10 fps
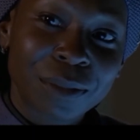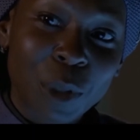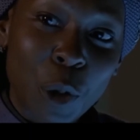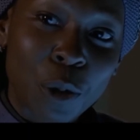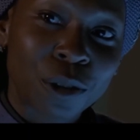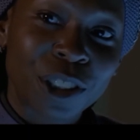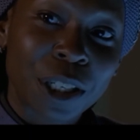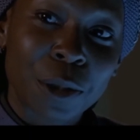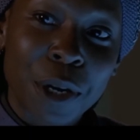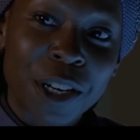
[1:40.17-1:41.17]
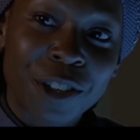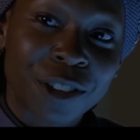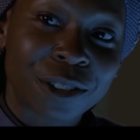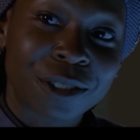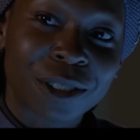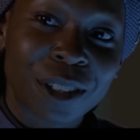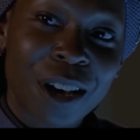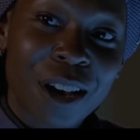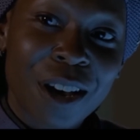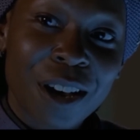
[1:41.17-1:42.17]
Whole generations
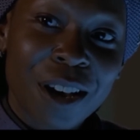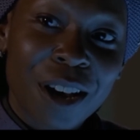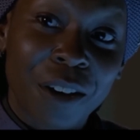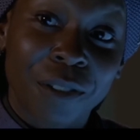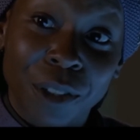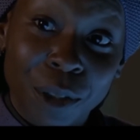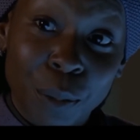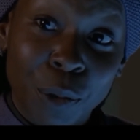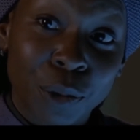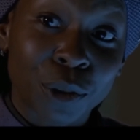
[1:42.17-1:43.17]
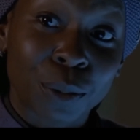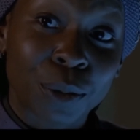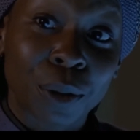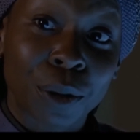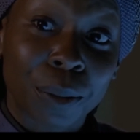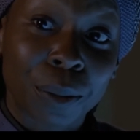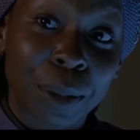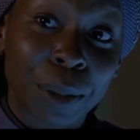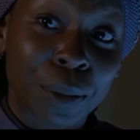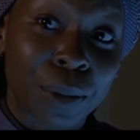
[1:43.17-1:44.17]
of disposable
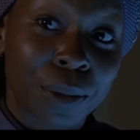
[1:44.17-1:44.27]
people.